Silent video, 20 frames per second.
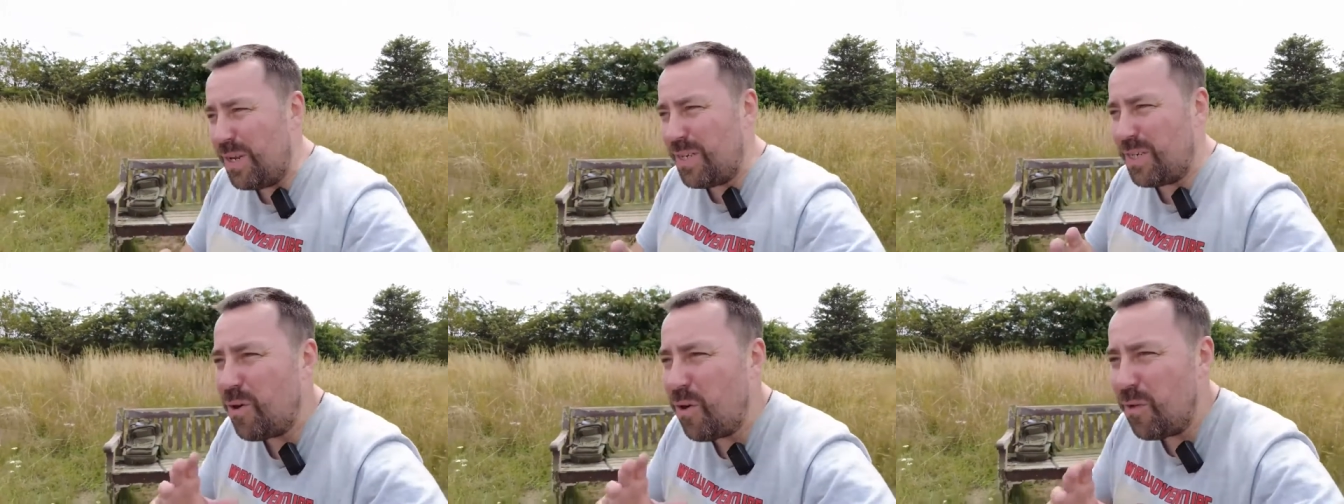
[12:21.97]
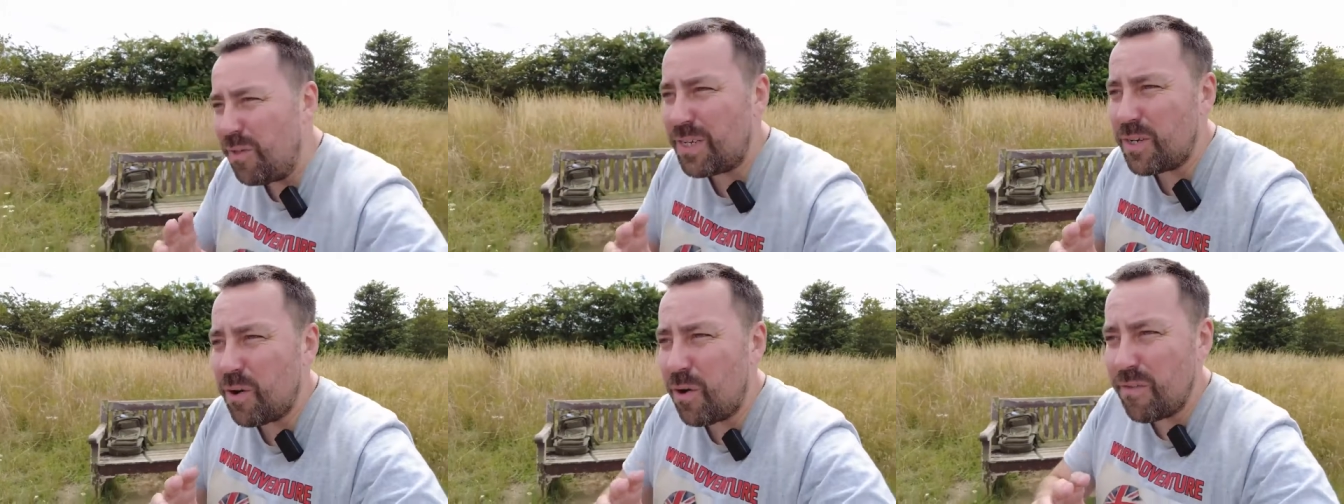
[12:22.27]
It's
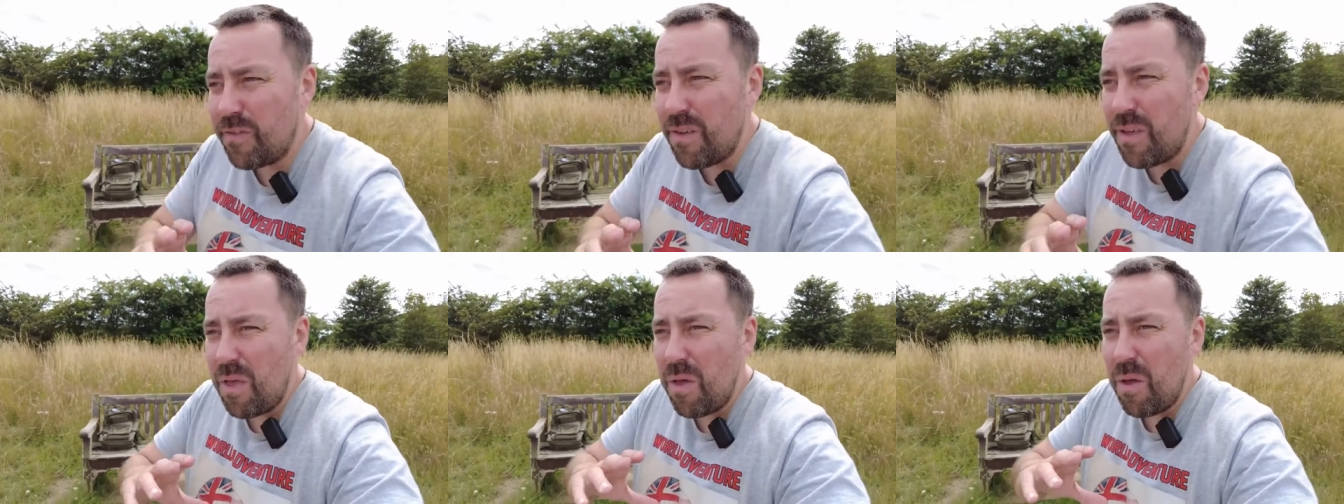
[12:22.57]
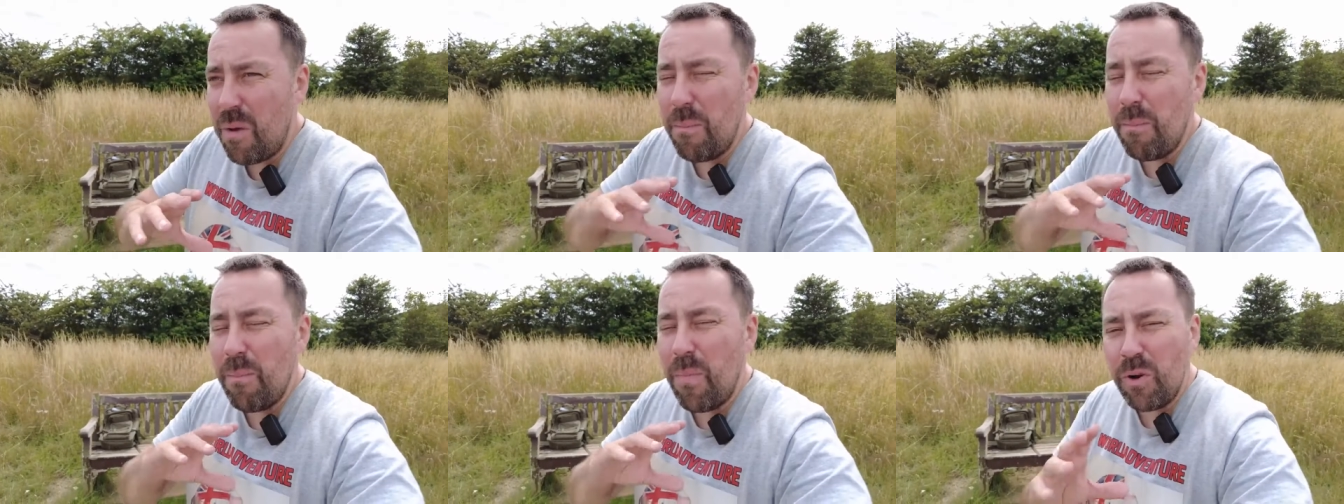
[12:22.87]
got this kind of
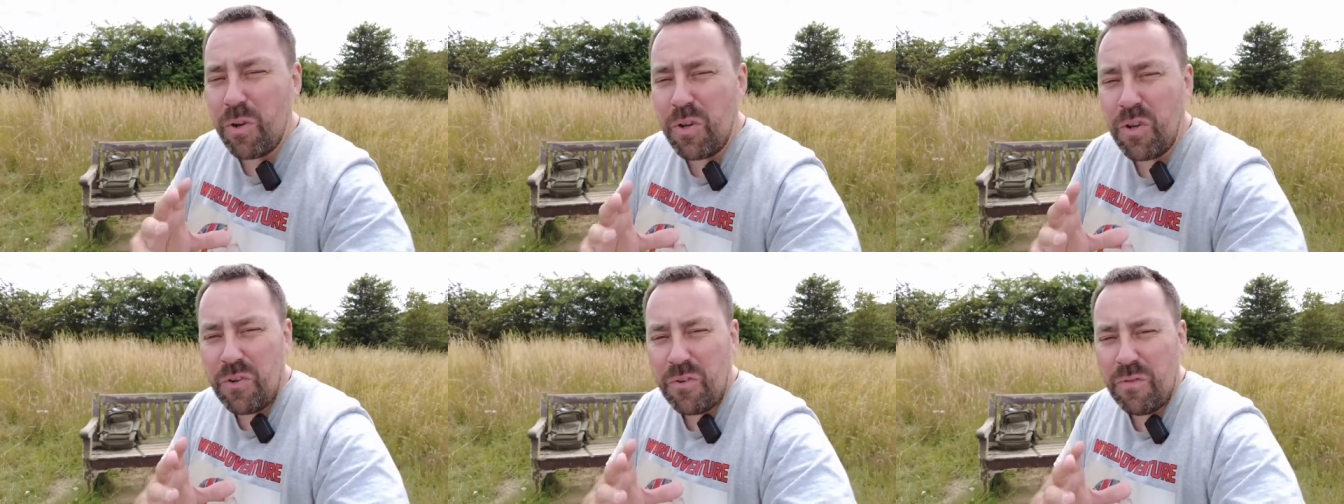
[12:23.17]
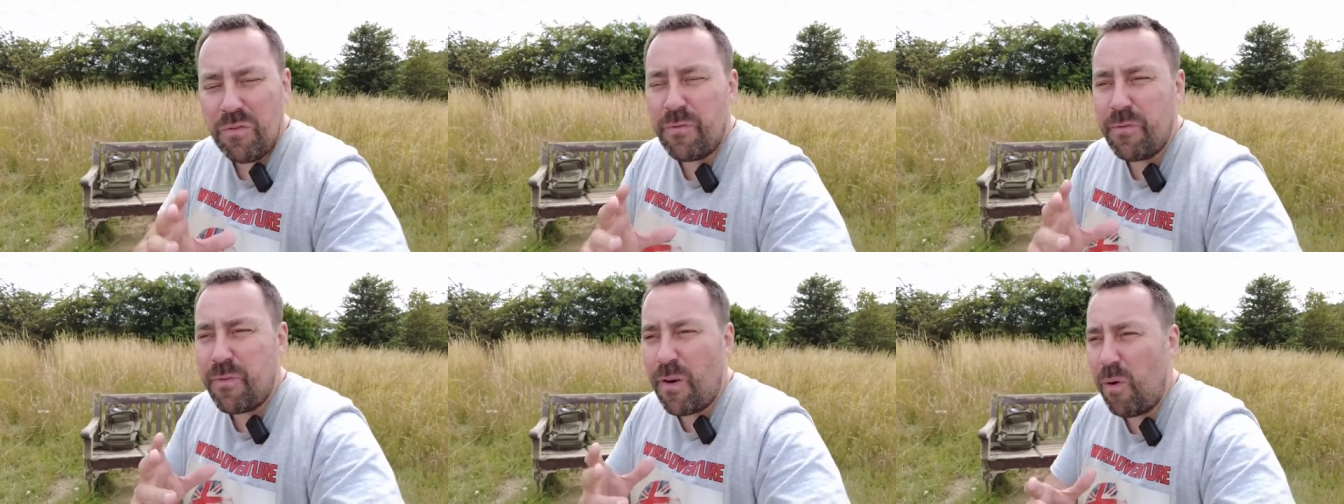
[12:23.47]

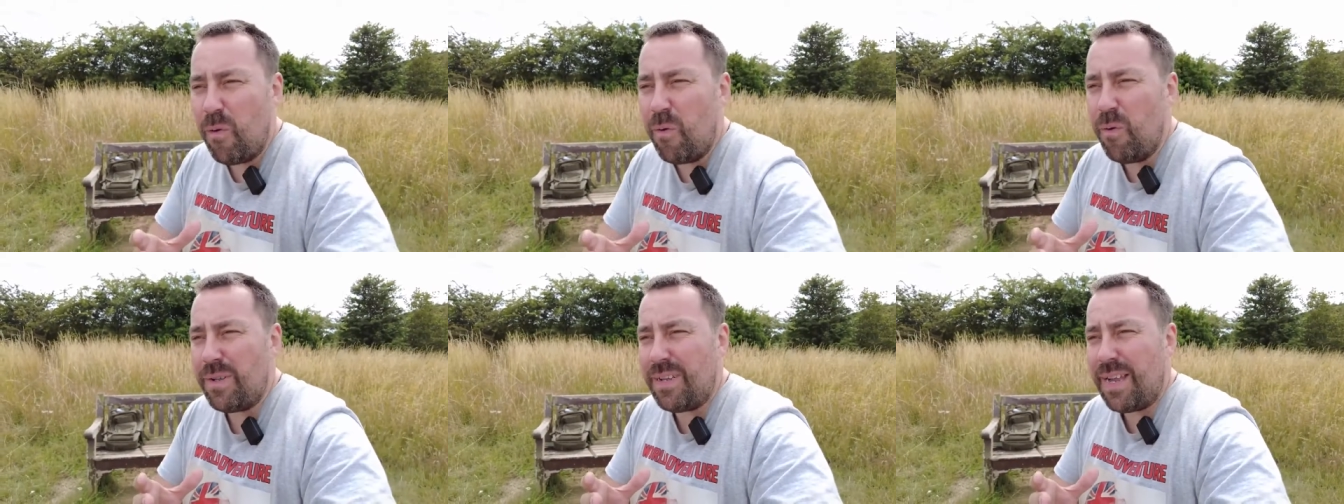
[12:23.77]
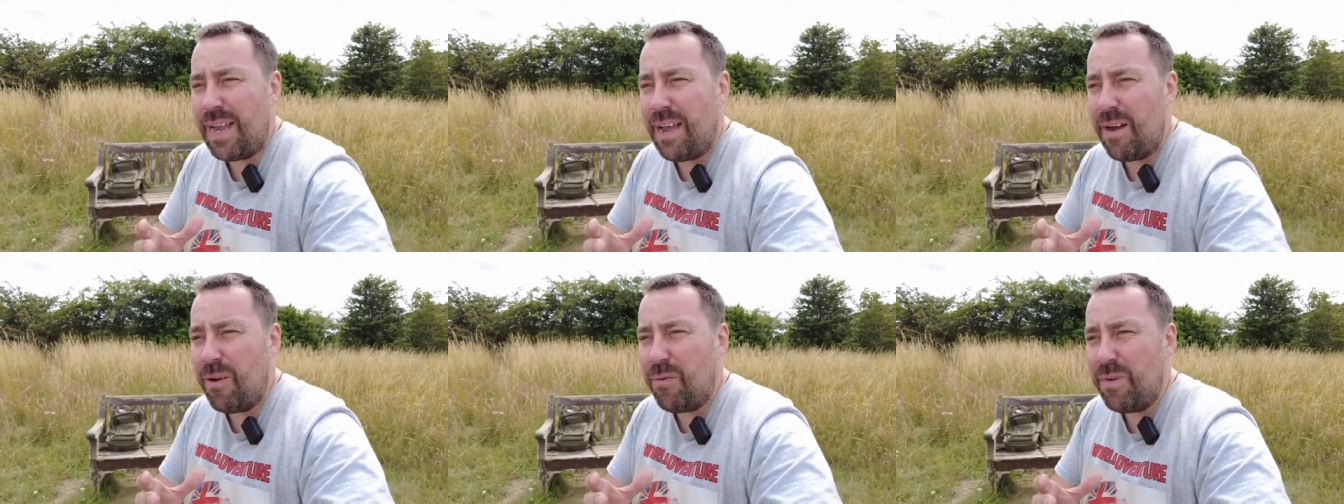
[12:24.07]
modern fold
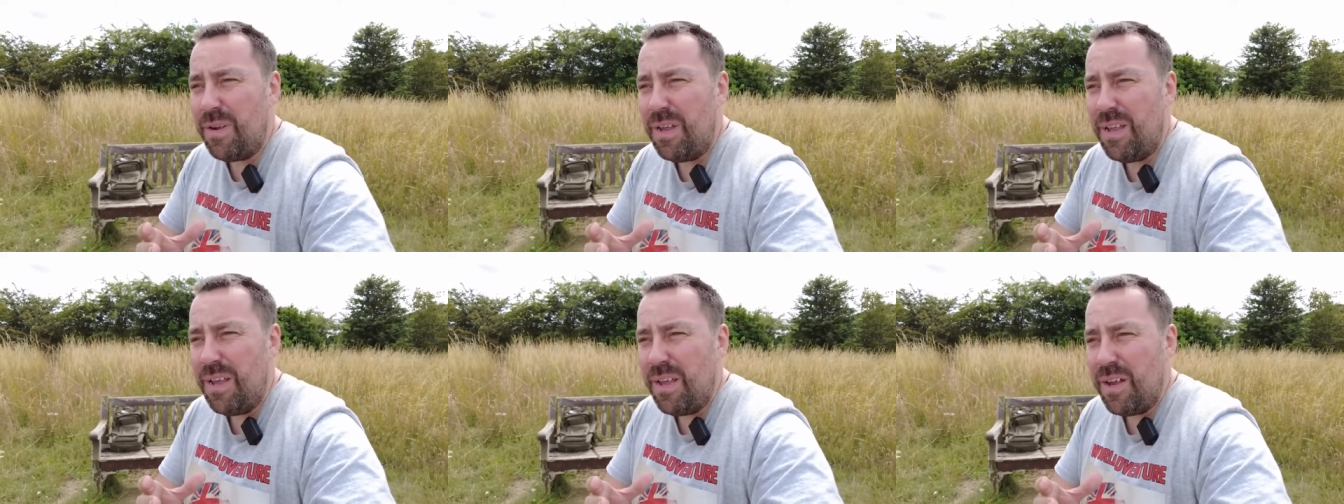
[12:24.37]
down